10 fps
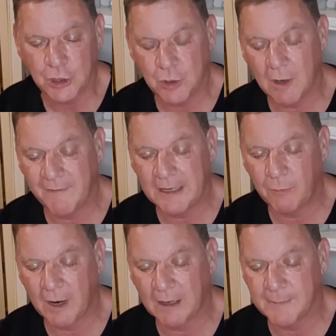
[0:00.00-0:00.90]
Do you have
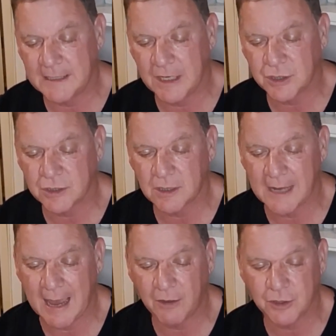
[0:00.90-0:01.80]
any recommendations
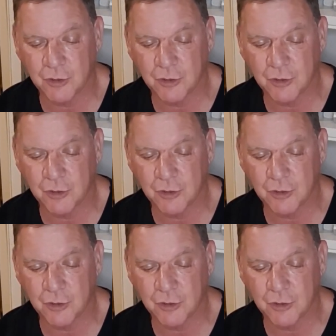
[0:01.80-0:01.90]
on how to